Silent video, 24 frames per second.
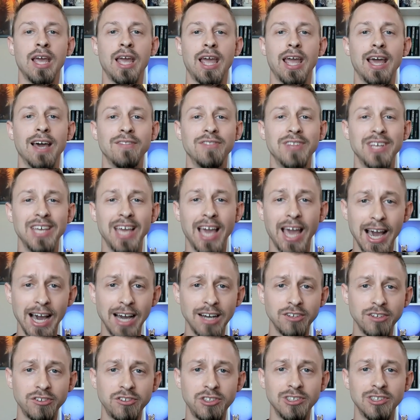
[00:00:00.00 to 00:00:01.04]
And the
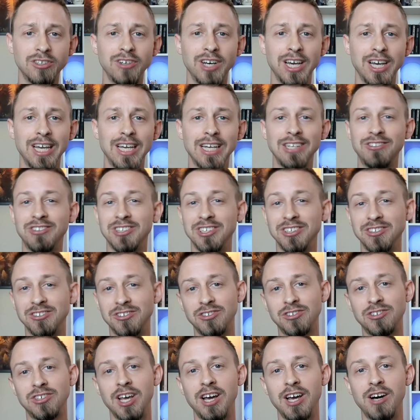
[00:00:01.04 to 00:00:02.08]
Axial Age
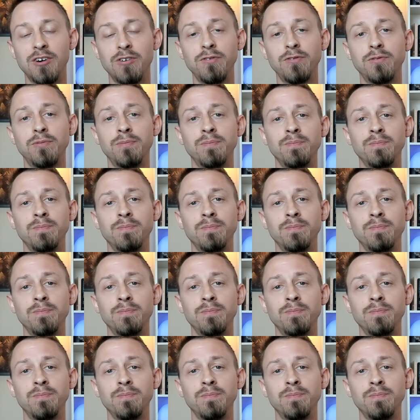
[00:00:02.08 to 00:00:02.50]
itself